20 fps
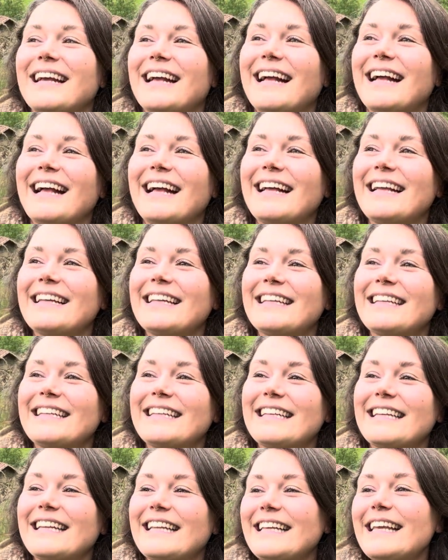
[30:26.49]

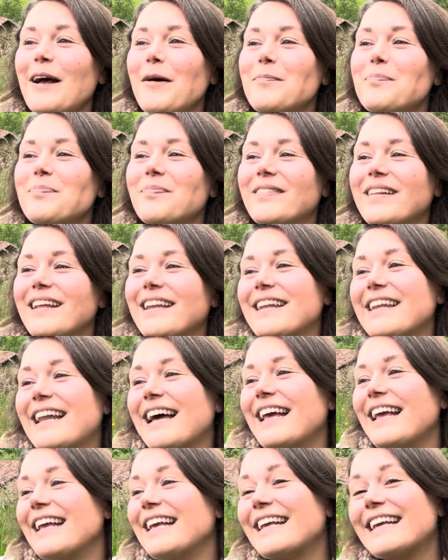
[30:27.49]
And yeah,
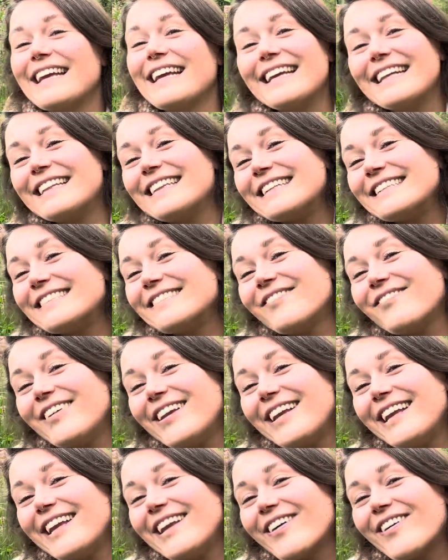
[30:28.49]
like this
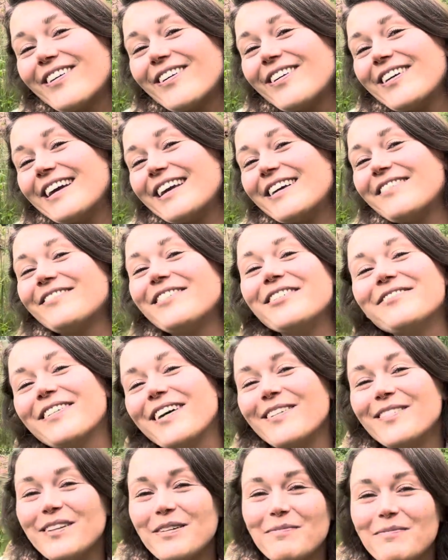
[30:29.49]
video if you
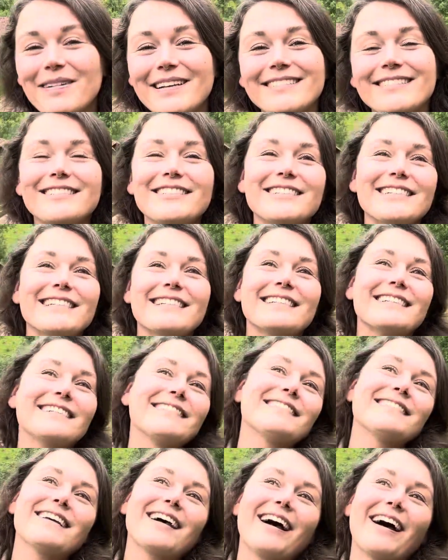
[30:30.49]
found the messages